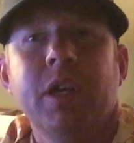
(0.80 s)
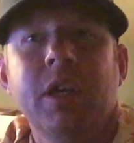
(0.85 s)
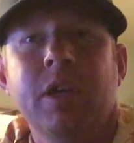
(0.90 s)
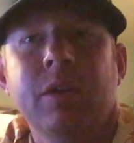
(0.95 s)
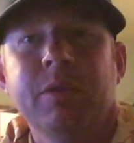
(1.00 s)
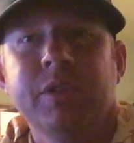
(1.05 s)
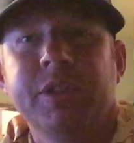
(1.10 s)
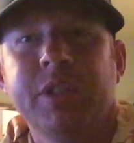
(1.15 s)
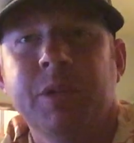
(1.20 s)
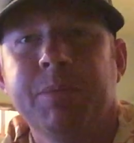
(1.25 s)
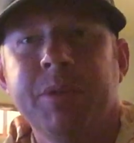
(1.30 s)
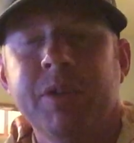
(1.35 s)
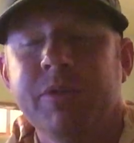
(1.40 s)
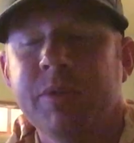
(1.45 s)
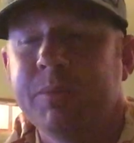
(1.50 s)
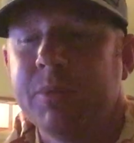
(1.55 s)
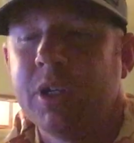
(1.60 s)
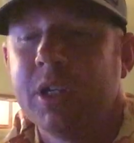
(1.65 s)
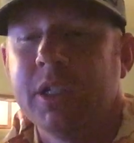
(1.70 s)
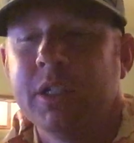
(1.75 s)
Hey, what's up
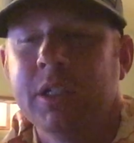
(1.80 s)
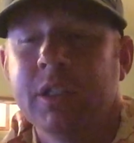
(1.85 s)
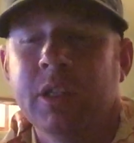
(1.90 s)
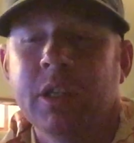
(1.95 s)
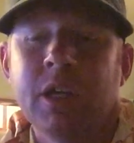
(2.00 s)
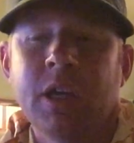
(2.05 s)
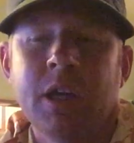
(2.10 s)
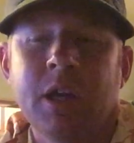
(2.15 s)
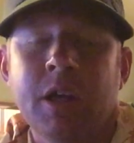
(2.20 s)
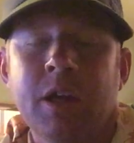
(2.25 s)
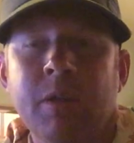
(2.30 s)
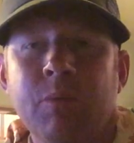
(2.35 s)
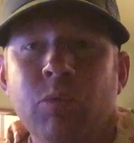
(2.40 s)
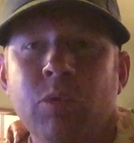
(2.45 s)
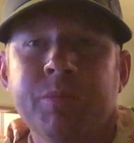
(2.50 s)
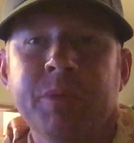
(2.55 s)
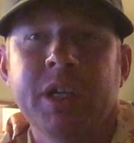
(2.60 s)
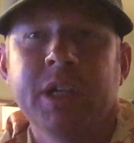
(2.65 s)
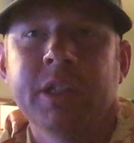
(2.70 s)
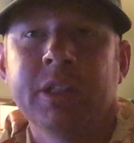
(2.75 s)
everybody?
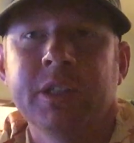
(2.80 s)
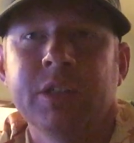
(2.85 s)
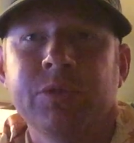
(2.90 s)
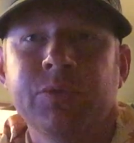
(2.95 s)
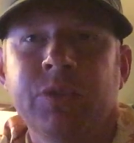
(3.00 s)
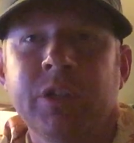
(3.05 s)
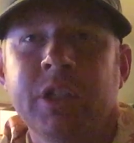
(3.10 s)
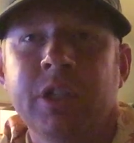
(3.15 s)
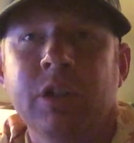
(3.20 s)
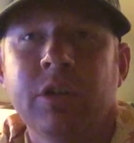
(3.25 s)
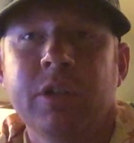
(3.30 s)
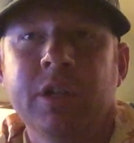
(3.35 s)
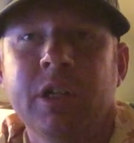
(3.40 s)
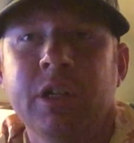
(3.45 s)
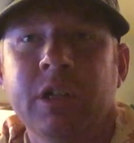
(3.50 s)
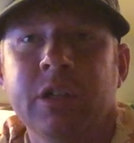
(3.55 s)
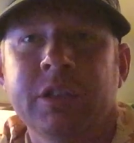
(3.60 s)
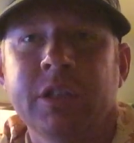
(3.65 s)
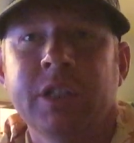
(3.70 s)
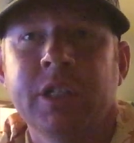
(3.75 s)
We're making this video
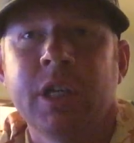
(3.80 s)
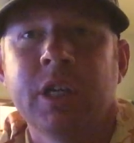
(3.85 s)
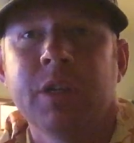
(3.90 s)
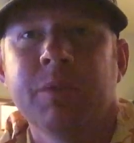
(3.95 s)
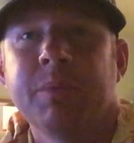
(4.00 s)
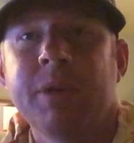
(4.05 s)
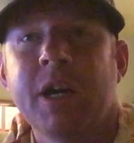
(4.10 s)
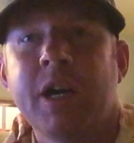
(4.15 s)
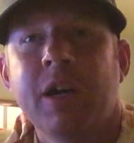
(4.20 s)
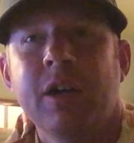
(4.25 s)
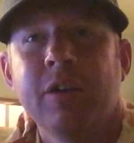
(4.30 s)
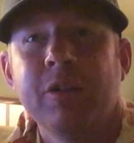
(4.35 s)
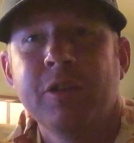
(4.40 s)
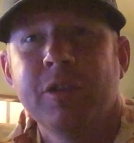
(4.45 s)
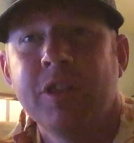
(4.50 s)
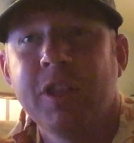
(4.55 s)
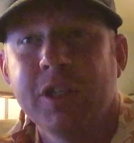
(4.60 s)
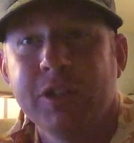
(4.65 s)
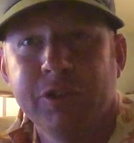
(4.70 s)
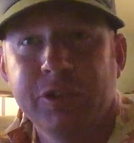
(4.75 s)
here to talk
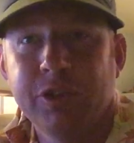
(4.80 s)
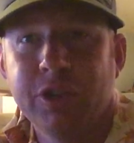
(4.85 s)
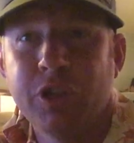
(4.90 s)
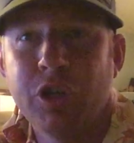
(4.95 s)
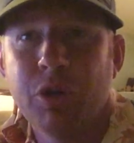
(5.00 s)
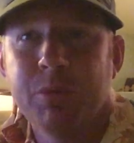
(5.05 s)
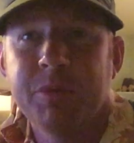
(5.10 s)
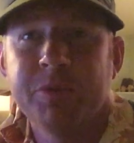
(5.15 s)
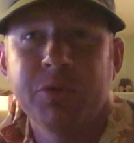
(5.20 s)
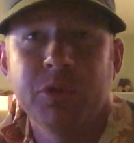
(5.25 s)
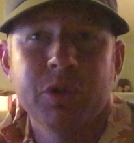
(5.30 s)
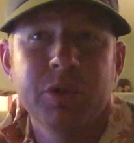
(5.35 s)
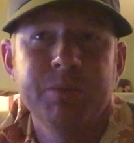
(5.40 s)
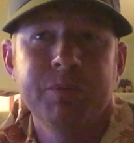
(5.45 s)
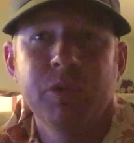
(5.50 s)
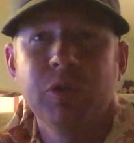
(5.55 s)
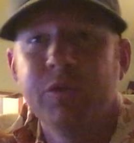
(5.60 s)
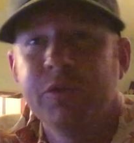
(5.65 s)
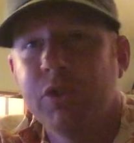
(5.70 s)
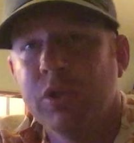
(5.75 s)
about things to know before you
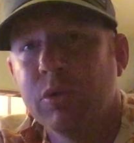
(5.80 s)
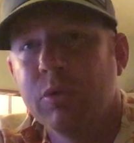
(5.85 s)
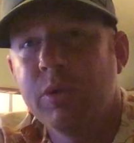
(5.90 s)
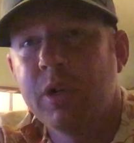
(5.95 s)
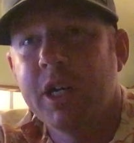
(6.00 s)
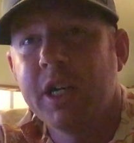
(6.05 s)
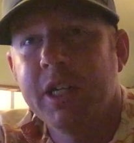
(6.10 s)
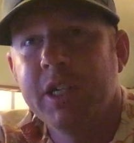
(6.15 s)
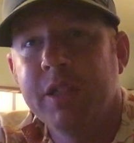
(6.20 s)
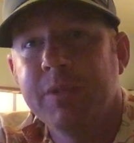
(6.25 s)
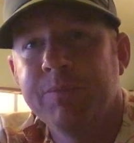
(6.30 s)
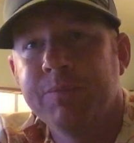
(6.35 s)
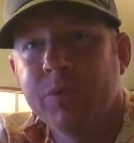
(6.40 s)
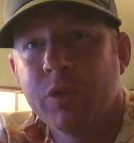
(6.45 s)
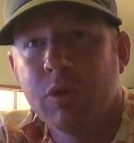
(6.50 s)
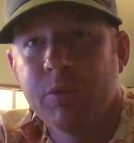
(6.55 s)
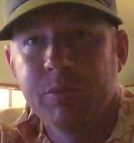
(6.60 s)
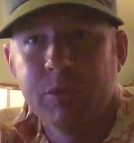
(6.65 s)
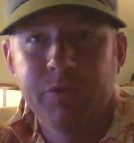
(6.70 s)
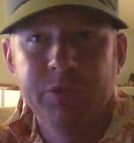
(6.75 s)
move to Hawaii,
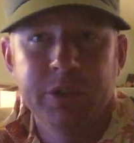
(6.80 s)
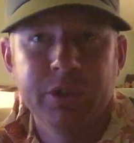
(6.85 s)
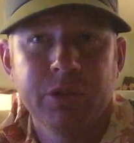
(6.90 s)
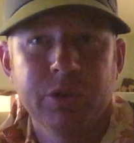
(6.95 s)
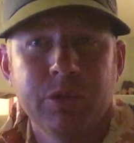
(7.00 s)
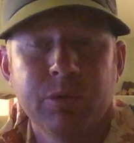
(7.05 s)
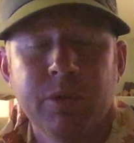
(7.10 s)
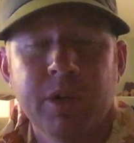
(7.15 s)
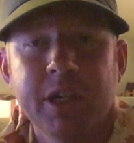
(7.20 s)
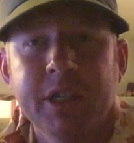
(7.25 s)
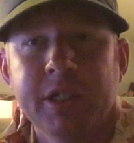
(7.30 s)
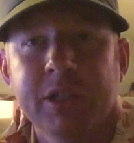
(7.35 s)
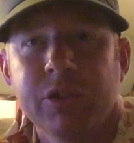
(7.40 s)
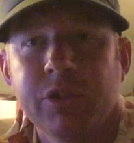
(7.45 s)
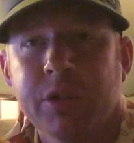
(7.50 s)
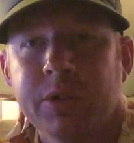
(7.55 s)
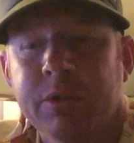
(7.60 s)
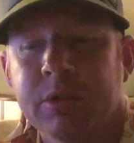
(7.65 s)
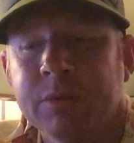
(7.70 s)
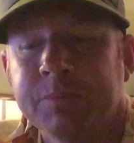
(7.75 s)
or moving to Hawaii in
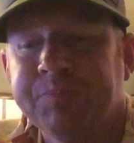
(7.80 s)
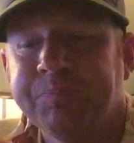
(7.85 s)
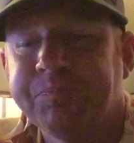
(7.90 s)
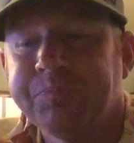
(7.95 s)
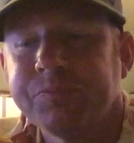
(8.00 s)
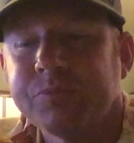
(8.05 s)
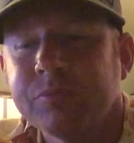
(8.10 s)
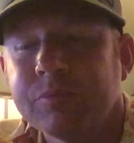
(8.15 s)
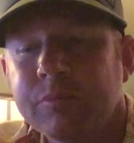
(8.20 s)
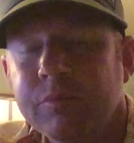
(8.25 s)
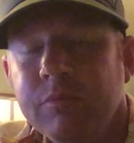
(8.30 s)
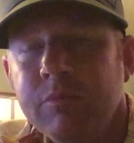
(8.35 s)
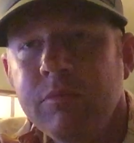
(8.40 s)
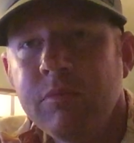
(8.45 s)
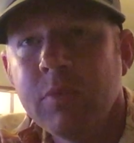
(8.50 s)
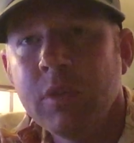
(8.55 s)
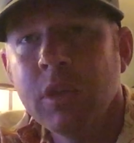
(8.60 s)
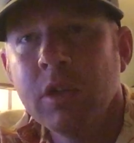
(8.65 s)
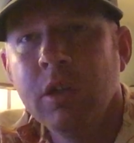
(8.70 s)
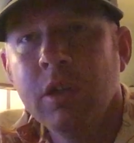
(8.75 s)
general.
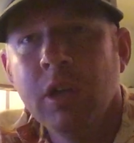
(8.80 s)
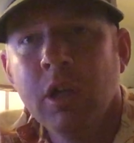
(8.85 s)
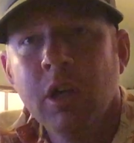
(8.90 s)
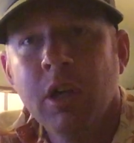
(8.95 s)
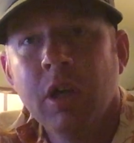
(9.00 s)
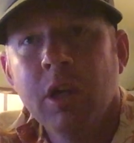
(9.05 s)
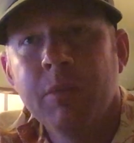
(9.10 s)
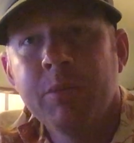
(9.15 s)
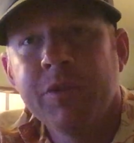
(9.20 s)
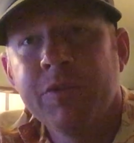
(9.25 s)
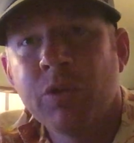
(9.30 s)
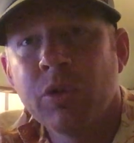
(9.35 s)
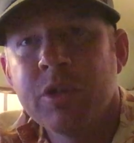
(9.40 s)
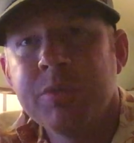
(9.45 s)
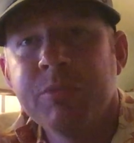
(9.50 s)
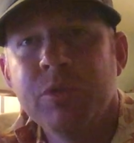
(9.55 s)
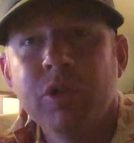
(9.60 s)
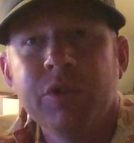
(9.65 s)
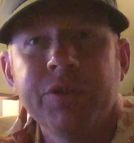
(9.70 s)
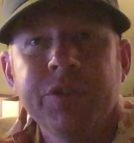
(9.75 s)
Before
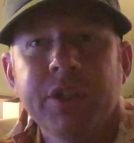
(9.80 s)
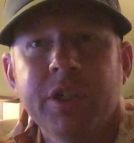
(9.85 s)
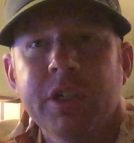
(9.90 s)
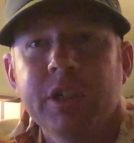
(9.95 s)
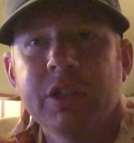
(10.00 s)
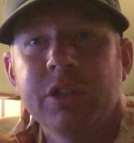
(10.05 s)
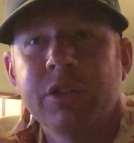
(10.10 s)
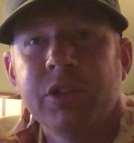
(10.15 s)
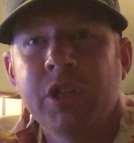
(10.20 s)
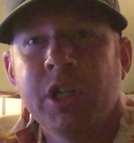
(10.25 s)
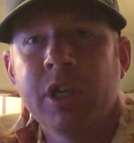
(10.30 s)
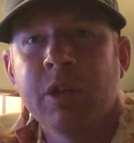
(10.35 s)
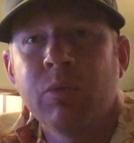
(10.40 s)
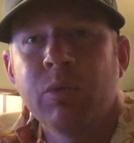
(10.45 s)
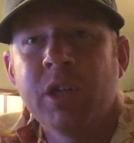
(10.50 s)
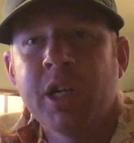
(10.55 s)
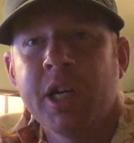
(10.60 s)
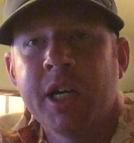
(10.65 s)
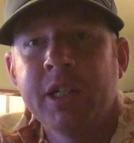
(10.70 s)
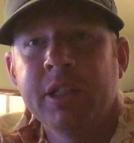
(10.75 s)
you move here, check
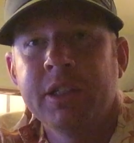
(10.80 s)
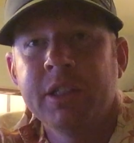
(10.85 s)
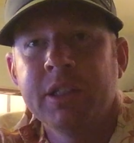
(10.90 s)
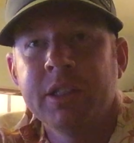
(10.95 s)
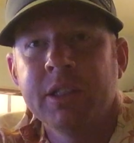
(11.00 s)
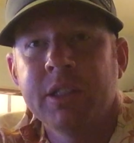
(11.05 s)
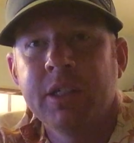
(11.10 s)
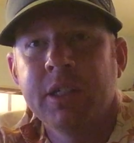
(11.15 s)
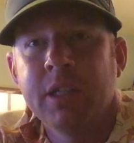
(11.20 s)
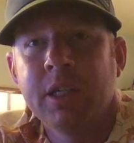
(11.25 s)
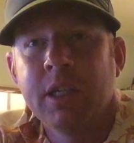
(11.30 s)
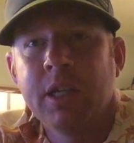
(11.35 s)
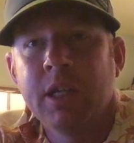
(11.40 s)
what island